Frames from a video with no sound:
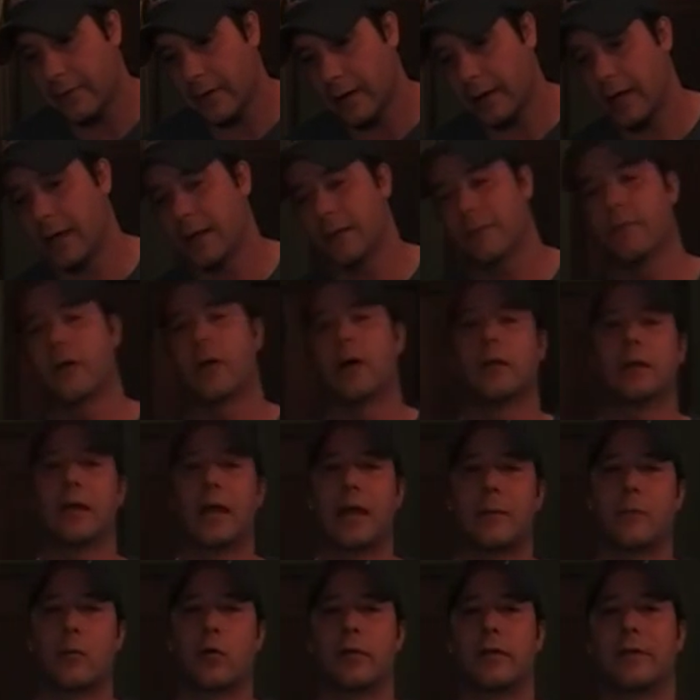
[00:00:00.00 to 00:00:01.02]
I gave
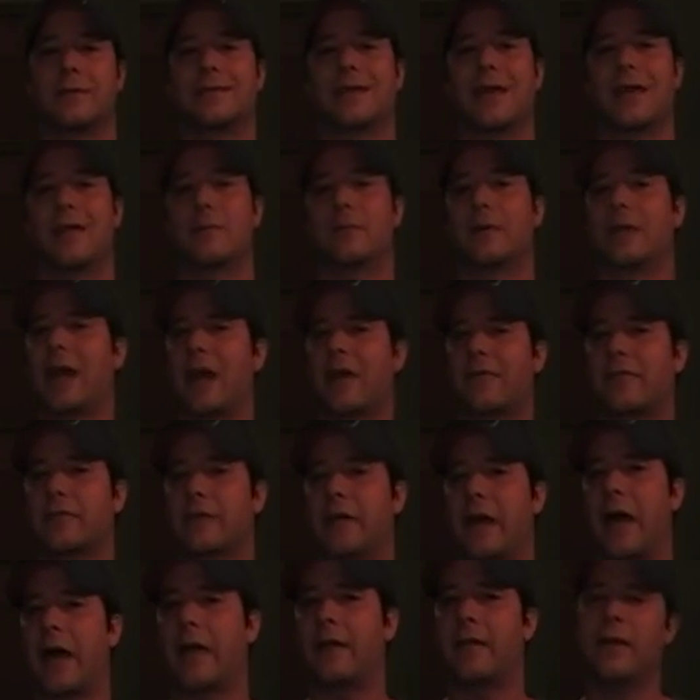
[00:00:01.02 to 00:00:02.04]
Latimore the 10th. But after
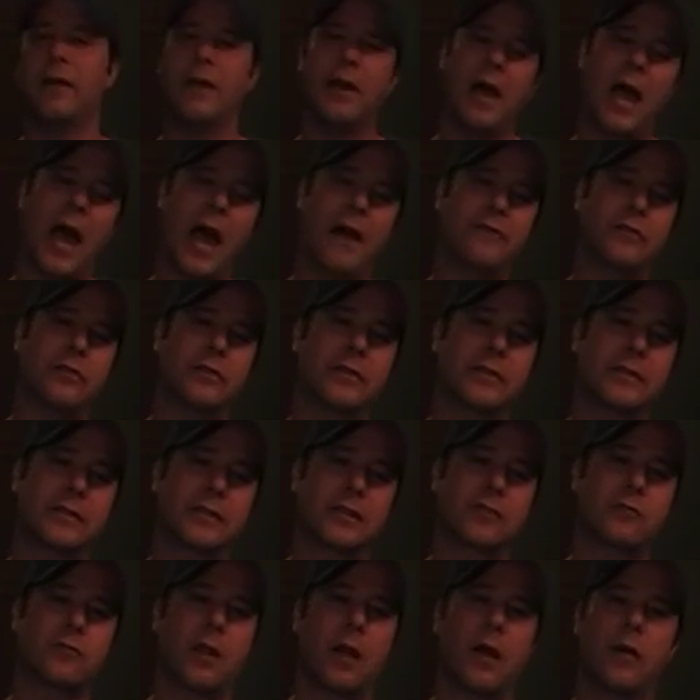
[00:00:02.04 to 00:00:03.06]
that, after the
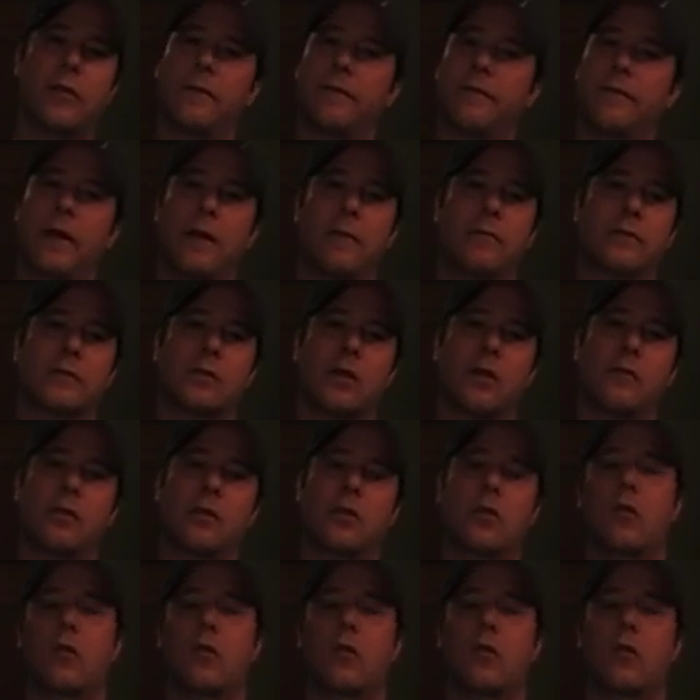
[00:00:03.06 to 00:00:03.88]
6th round, the fight was over.